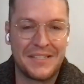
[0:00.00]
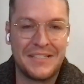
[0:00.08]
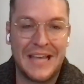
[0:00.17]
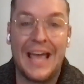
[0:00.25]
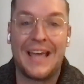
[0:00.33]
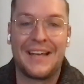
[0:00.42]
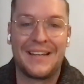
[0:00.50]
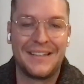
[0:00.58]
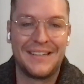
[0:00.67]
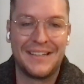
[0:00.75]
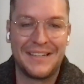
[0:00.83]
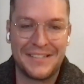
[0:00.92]
To this day,
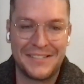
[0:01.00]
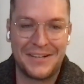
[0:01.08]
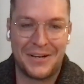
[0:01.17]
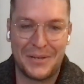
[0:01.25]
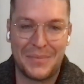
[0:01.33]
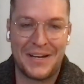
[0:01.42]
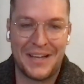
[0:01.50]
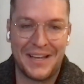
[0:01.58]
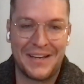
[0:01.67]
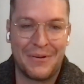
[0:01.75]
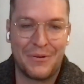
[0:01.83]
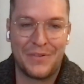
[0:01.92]
it is stuck in my
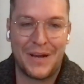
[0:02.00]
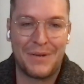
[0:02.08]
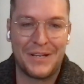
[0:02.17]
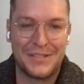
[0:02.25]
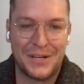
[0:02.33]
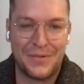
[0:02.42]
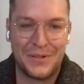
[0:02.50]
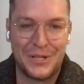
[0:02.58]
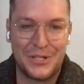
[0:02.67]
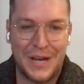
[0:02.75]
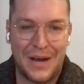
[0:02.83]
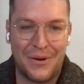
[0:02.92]
head. I will find myself
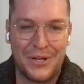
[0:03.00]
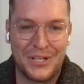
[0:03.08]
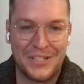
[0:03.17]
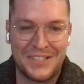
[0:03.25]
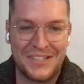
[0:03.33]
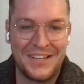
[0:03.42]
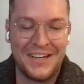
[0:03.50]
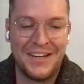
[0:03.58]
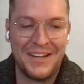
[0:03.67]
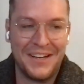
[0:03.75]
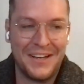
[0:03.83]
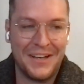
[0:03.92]
in the shower just
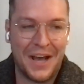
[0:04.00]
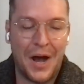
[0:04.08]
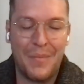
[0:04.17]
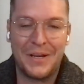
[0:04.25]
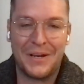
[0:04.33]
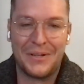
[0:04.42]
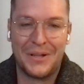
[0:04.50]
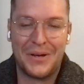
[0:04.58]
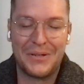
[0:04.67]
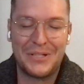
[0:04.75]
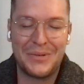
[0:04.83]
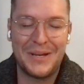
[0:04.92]
humming
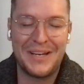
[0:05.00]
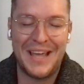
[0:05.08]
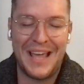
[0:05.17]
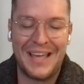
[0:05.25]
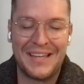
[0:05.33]
along to it,